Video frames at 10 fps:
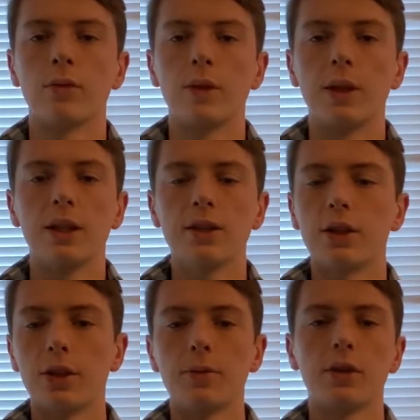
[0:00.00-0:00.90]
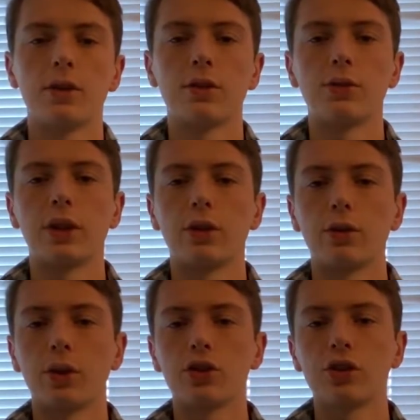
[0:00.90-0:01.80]
This here is the flannel in
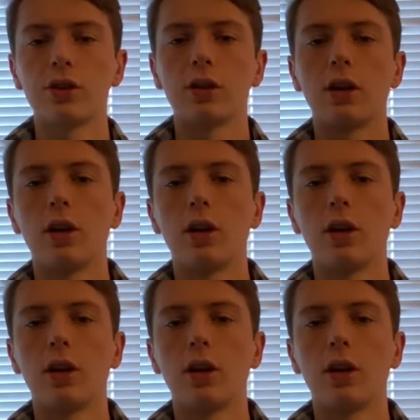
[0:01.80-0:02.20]
question.